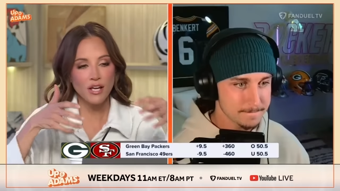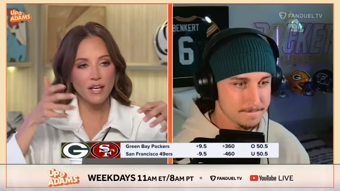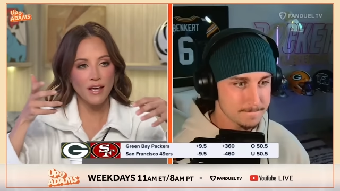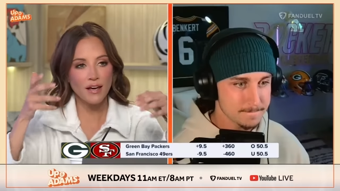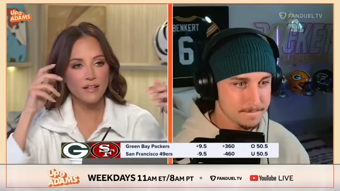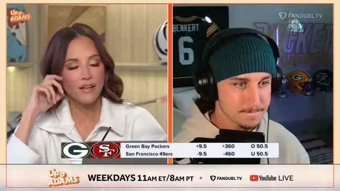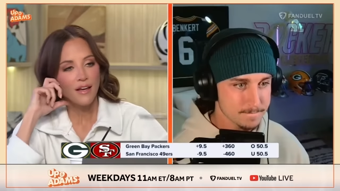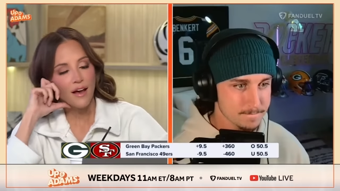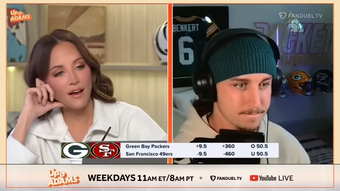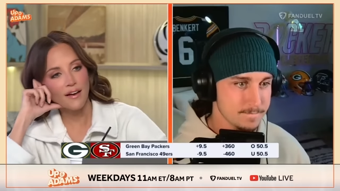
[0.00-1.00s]
Speaker 1: Shanahan
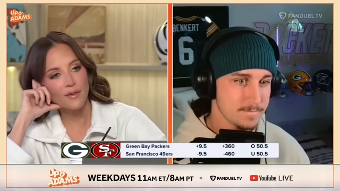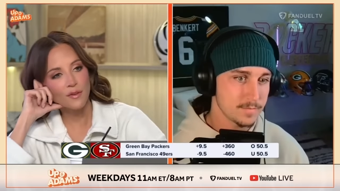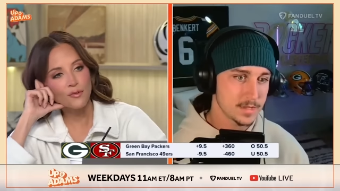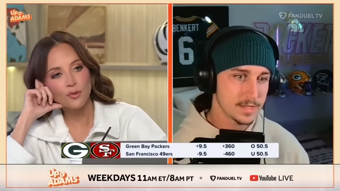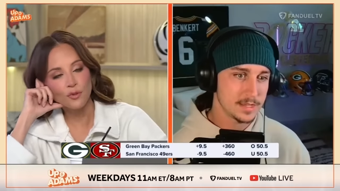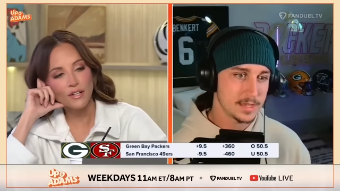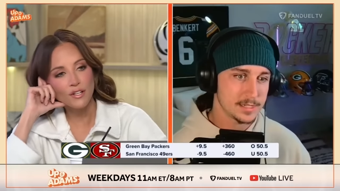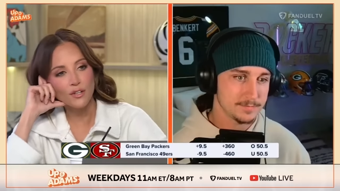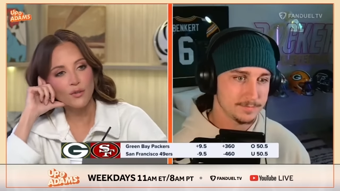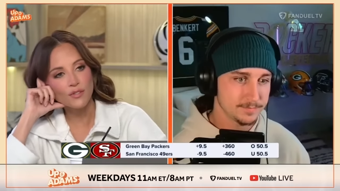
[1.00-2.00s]
and LaFleur are
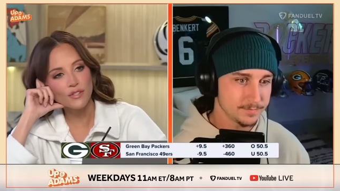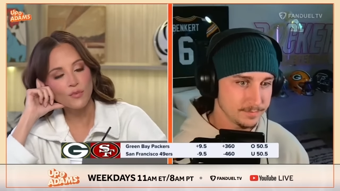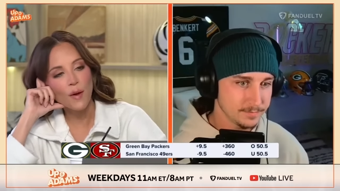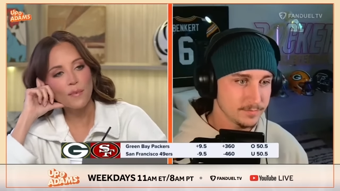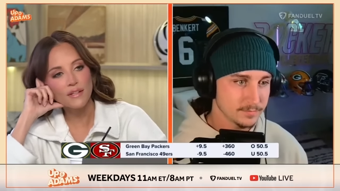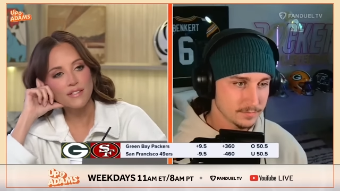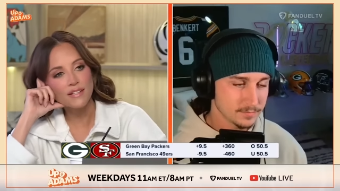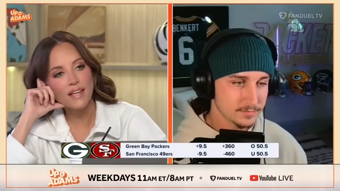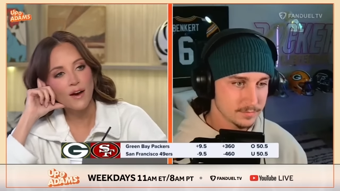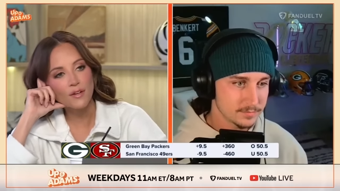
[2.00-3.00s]
going to use these
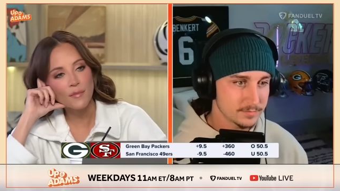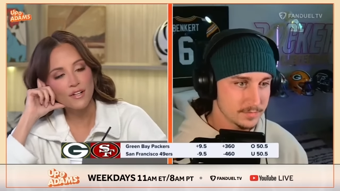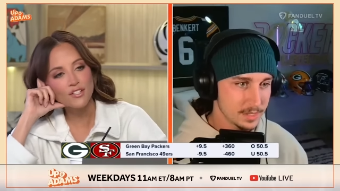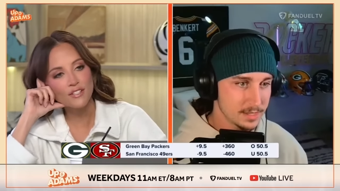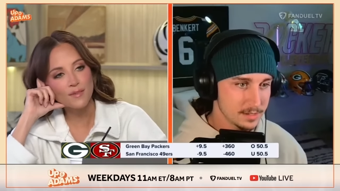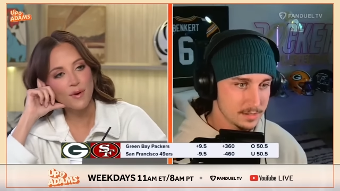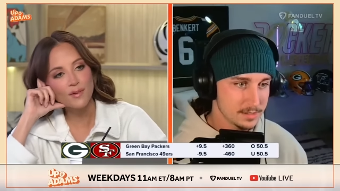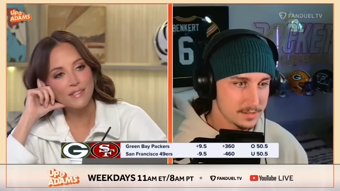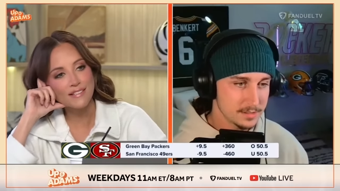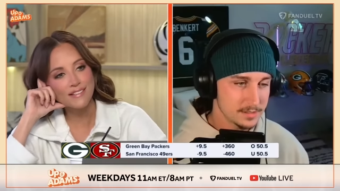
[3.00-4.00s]
weapons. Now, you mentioned Nick
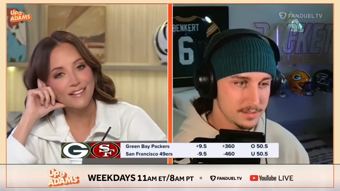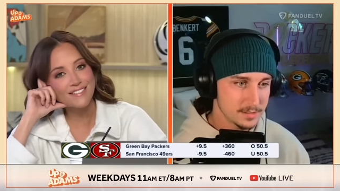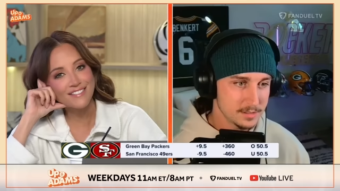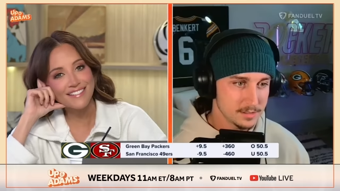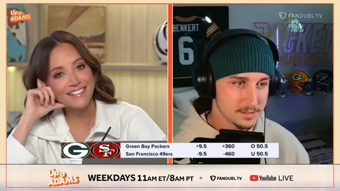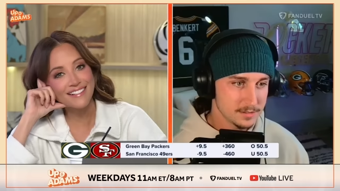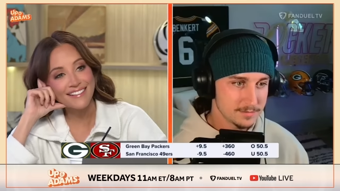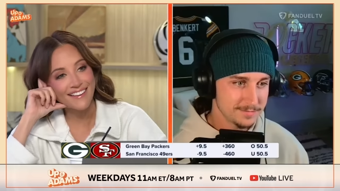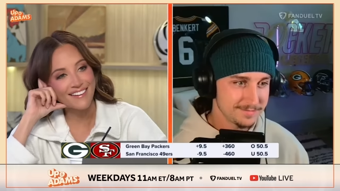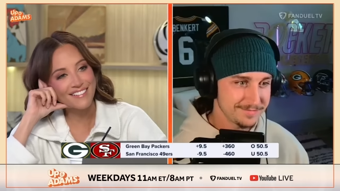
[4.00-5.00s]
Bosa, so let's just dig
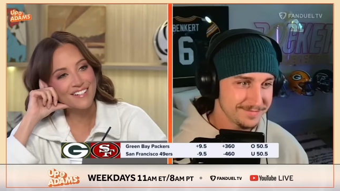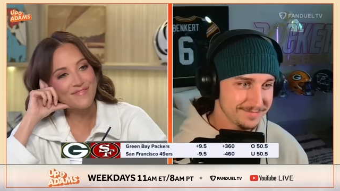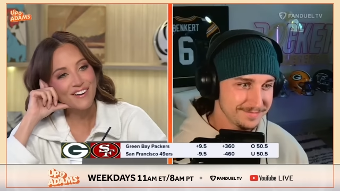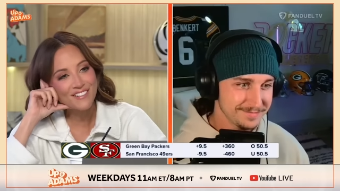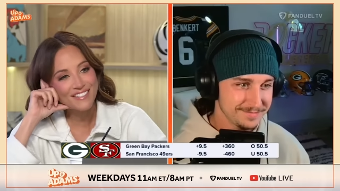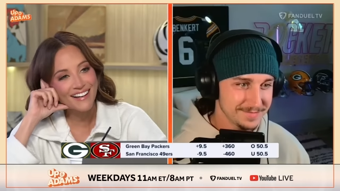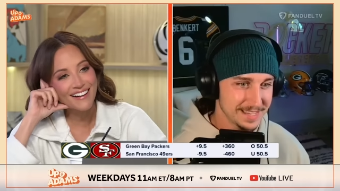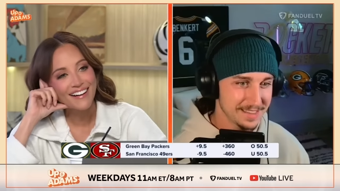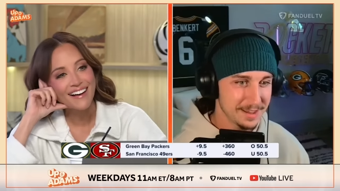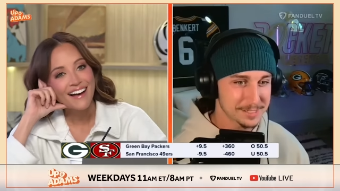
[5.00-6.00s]
in there. Nick
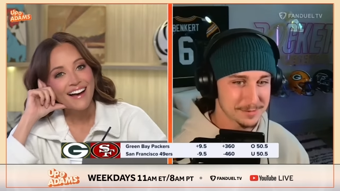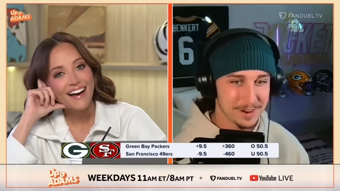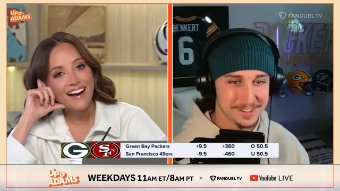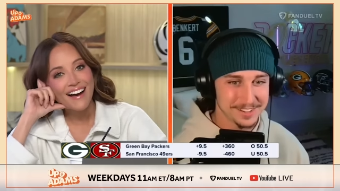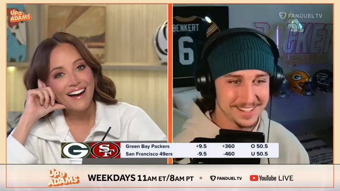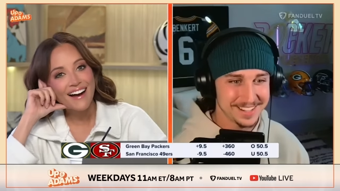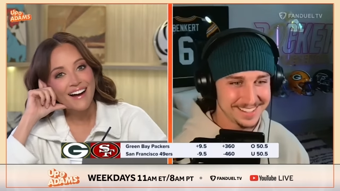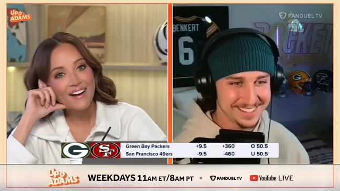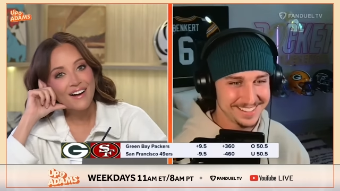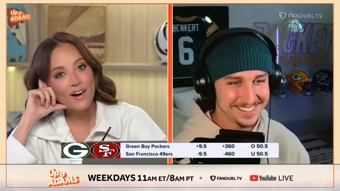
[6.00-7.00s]
Bosa.
Speaker 2: Yeah, that was
Speaker 1: wild.
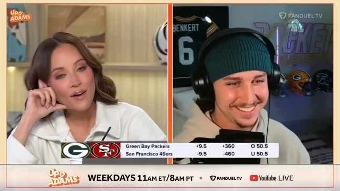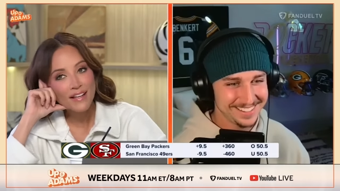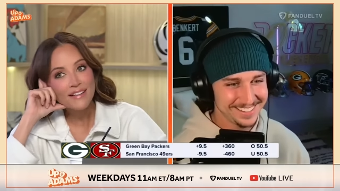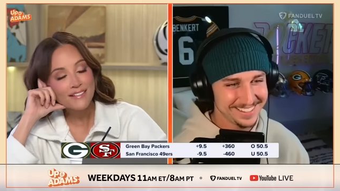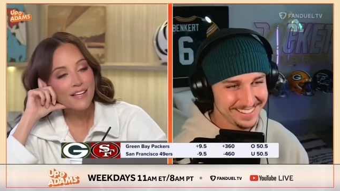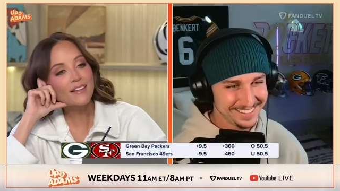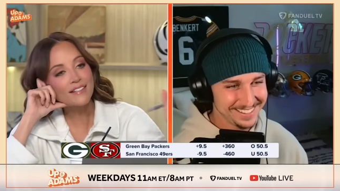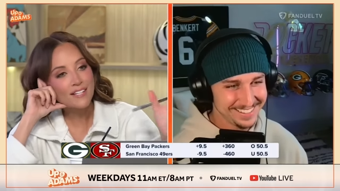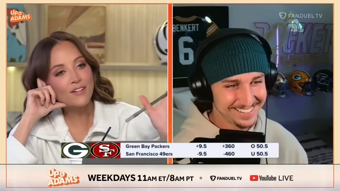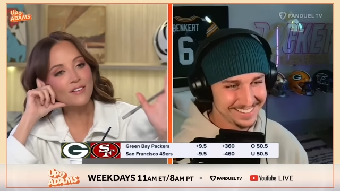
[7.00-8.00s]
Okay, let's
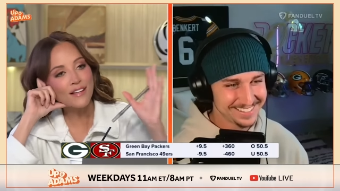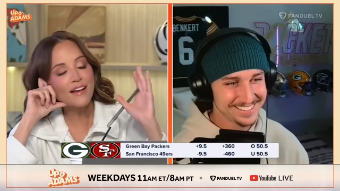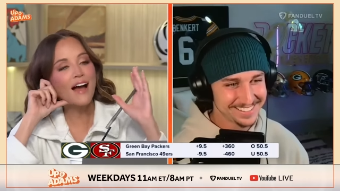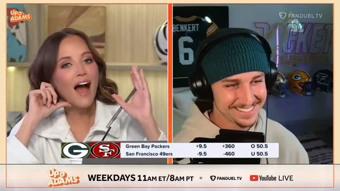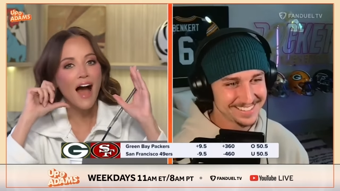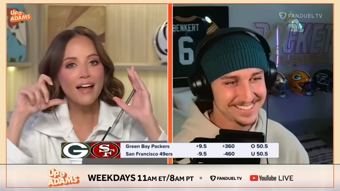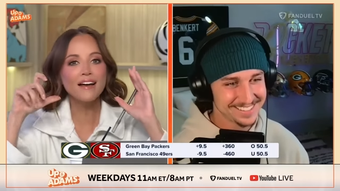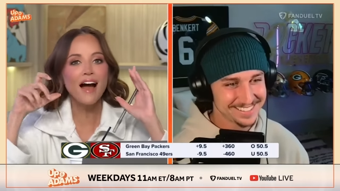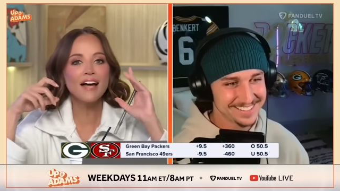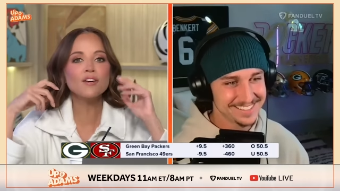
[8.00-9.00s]
hear it.
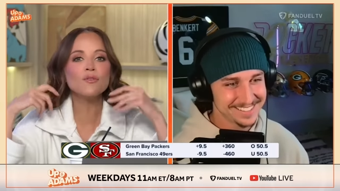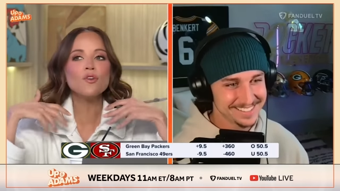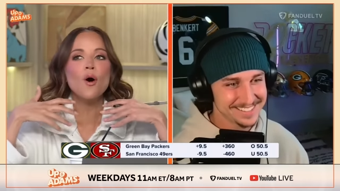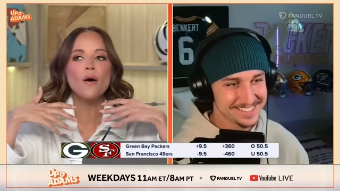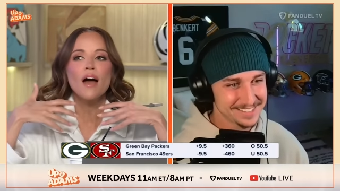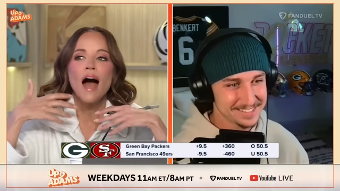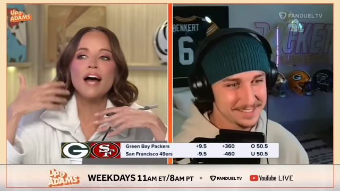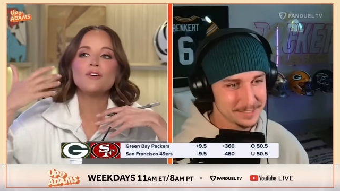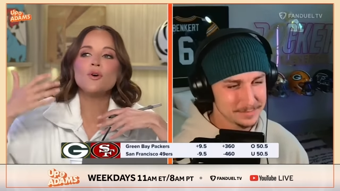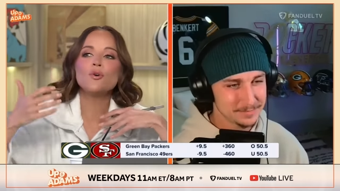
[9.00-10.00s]
I don't know
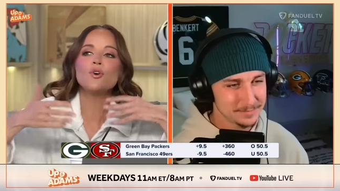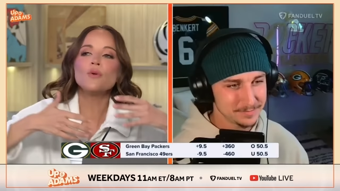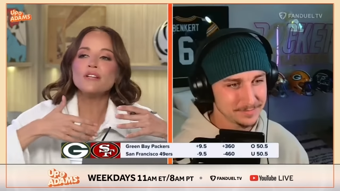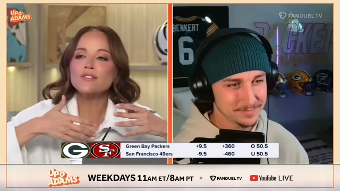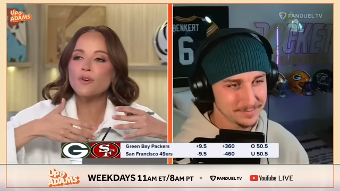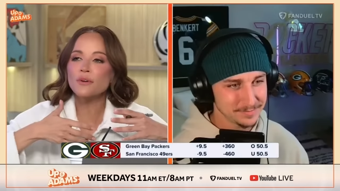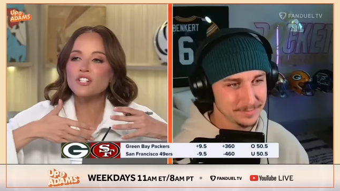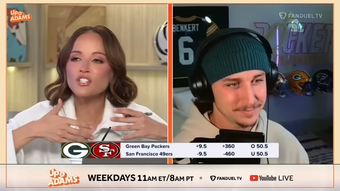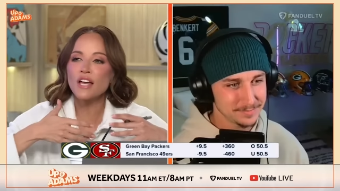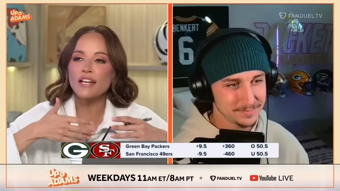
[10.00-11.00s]
who he's throwing
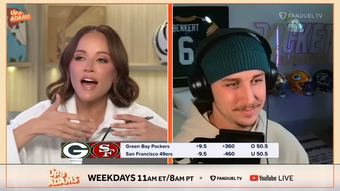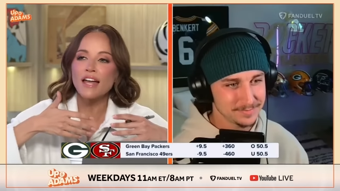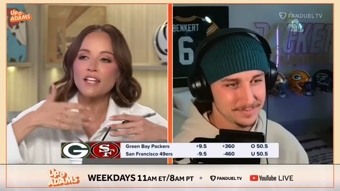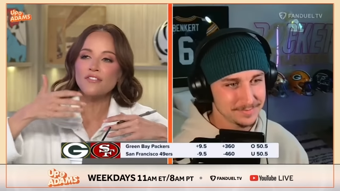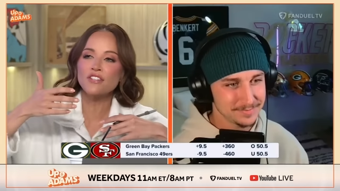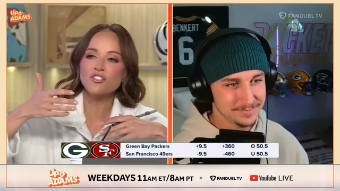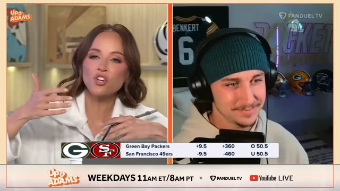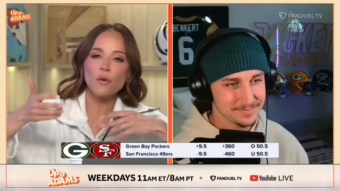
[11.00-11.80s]
shade at, if he's